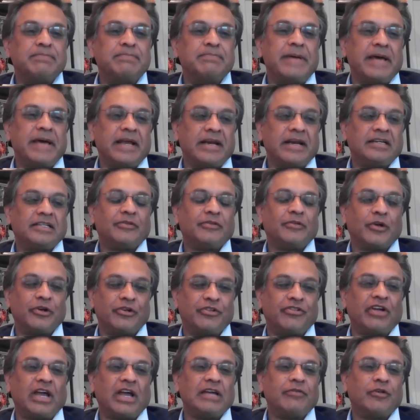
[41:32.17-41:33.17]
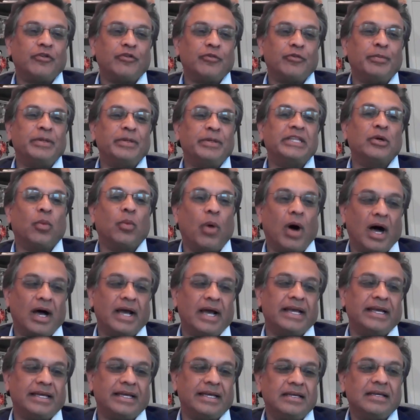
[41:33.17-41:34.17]
imperative or driver would be the
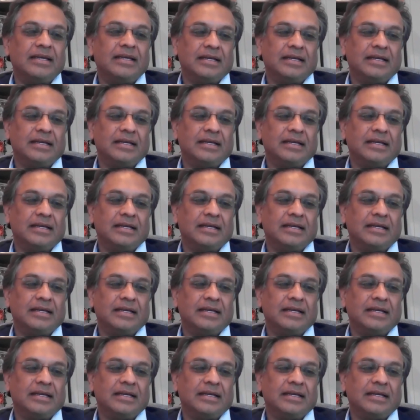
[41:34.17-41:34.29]
why.